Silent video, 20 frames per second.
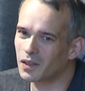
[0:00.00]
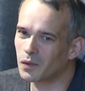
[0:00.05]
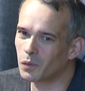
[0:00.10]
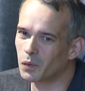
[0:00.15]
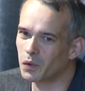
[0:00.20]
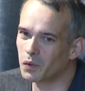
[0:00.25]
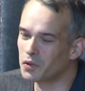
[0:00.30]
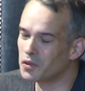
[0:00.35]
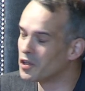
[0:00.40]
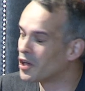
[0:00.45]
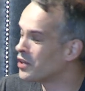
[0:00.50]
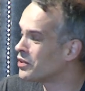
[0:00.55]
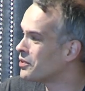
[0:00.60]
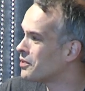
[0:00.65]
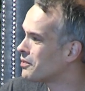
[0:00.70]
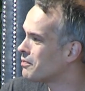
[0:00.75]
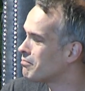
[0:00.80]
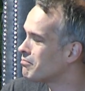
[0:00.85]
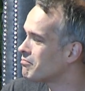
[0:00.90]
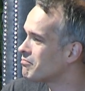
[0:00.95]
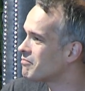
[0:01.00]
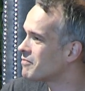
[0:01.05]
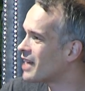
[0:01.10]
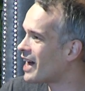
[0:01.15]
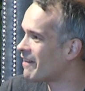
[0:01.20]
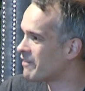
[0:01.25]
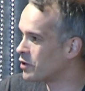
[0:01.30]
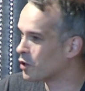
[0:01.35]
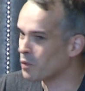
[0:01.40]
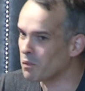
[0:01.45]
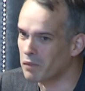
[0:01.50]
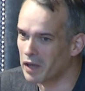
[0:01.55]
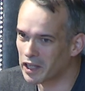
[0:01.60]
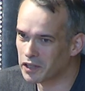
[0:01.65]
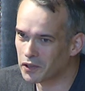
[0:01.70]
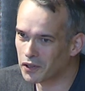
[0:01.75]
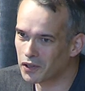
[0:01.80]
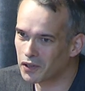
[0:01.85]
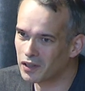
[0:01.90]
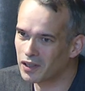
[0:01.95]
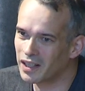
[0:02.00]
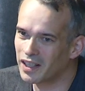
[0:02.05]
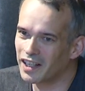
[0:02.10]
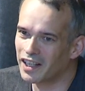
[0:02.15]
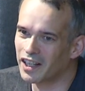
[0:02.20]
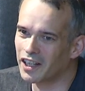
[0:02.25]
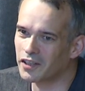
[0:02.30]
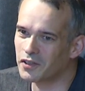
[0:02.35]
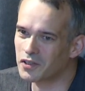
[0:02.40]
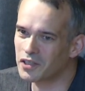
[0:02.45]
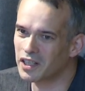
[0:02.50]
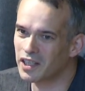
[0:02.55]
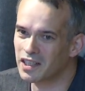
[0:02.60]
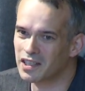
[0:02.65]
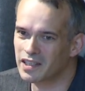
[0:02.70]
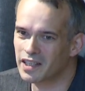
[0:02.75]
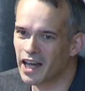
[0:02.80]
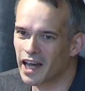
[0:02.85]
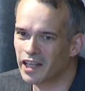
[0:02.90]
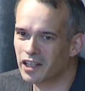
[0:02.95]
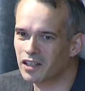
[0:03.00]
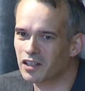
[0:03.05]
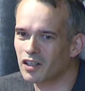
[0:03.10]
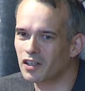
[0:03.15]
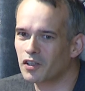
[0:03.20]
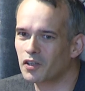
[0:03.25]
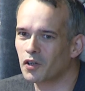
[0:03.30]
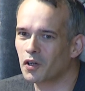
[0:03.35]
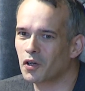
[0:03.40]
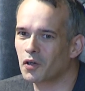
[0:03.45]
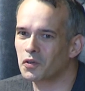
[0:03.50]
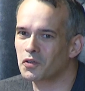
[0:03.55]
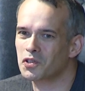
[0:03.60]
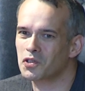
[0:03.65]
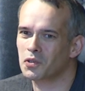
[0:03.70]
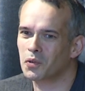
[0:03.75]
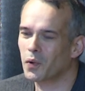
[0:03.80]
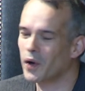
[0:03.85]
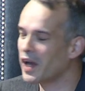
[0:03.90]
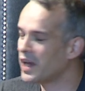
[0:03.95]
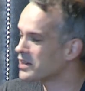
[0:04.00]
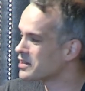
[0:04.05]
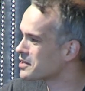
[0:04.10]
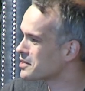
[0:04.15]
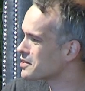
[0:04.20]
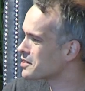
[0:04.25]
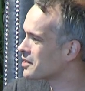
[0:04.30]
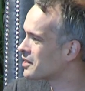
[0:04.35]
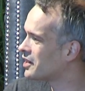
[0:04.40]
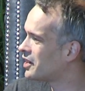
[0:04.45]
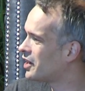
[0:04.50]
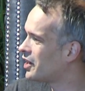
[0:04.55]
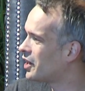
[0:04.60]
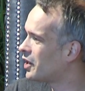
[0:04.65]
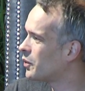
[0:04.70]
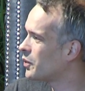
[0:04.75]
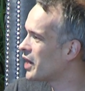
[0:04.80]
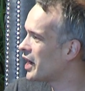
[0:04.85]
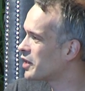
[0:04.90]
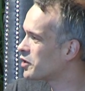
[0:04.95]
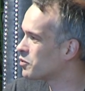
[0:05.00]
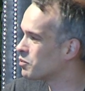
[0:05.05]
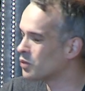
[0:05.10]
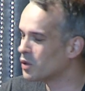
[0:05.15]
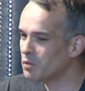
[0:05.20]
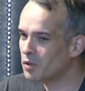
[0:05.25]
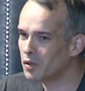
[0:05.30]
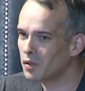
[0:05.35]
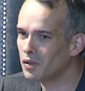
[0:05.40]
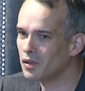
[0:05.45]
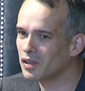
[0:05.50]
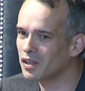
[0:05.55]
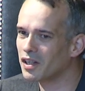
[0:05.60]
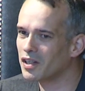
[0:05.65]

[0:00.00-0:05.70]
We would have done better. The thing is that the constraints we had on mobile